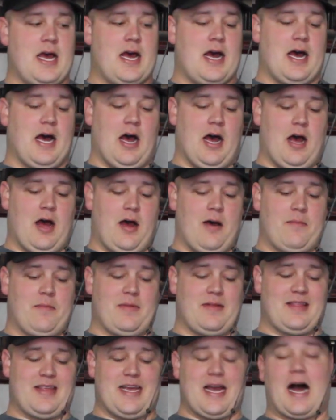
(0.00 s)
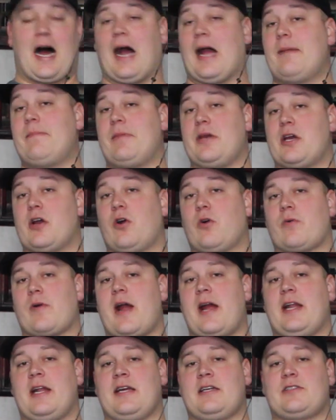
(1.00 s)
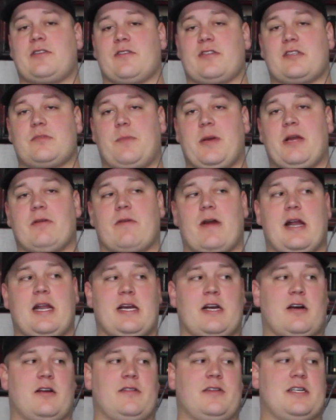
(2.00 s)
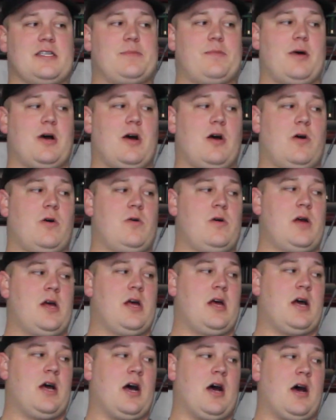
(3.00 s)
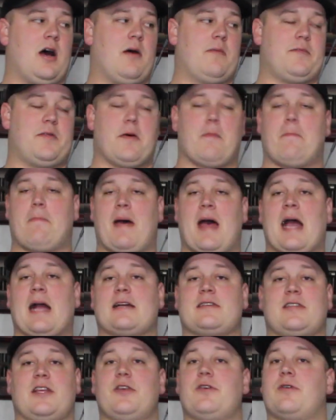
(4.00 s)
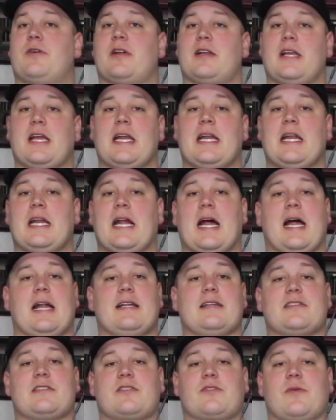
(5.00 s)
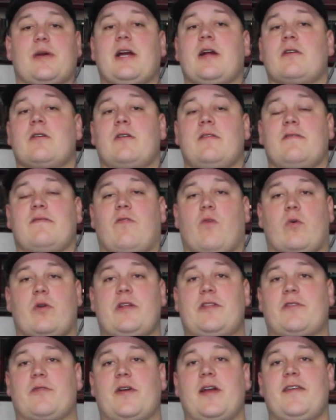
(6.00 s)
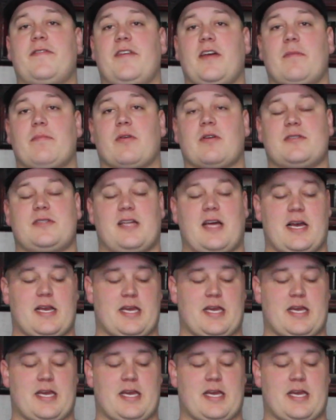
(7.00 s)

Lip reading: The IBO rating, so the speed rating on this bow, the max that you could get it at is 343 feet per second.